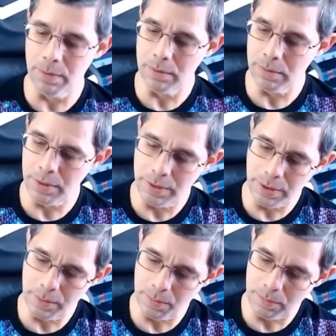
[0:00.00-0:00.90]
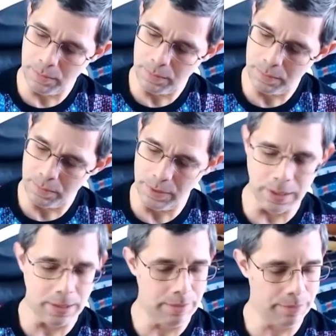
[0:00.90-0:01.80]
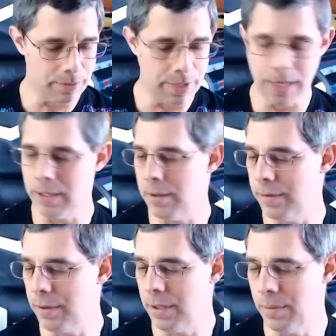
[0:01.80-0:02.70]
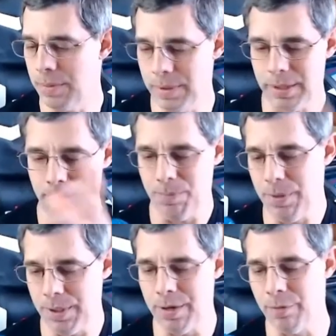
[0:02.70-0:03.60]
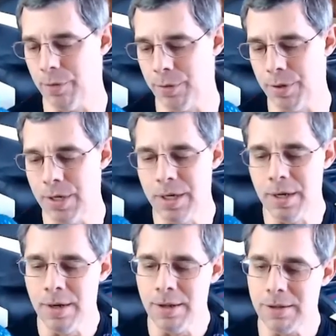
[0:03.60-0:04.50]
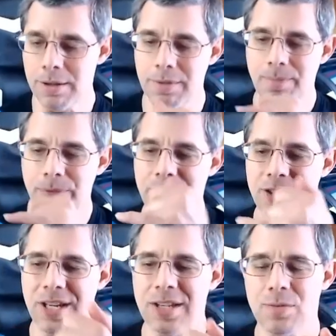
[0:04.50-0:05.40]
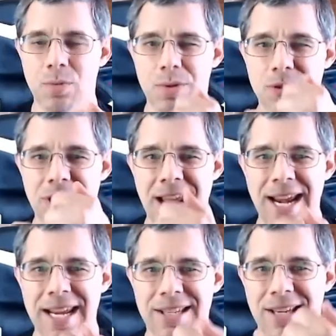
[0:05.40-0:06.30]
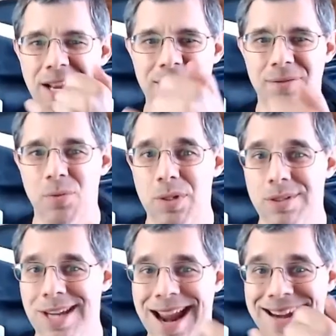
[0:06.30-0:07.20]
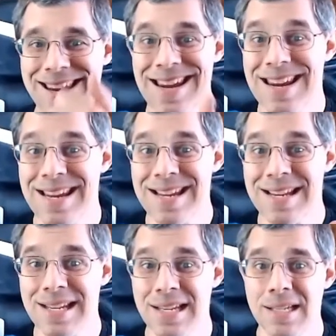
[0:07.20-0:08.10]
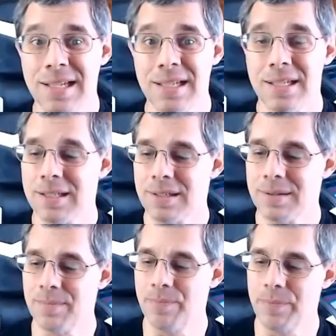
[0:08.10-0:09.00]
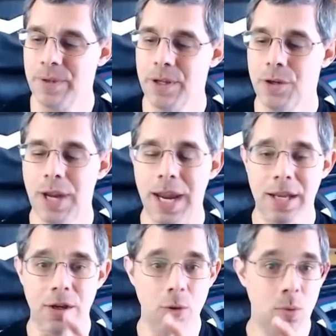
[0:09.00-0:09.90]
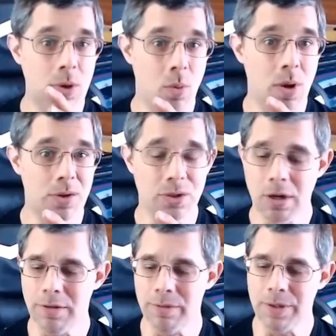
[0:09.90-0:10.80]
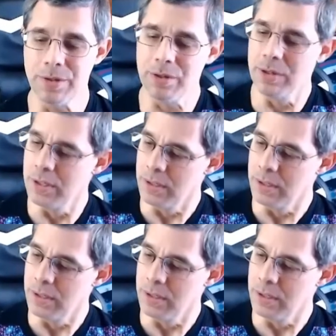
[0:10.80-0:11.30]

Well, think, yeah, even her neck. I have to think. I have to put it down further. This gets real tacky. It's gotten real tacky, um, and you can't. You don't want to wash it off because